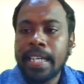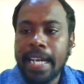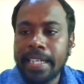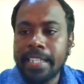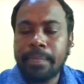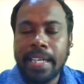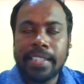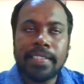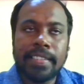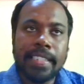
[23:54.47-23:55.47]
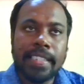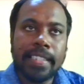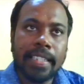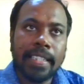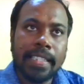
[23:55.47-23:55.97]
And in Paris
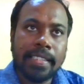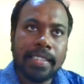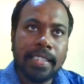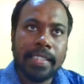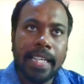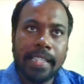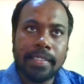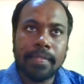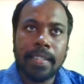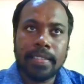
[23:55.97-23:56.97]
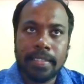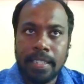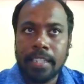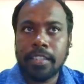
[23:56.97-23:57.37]
Declaration, there is one scenario,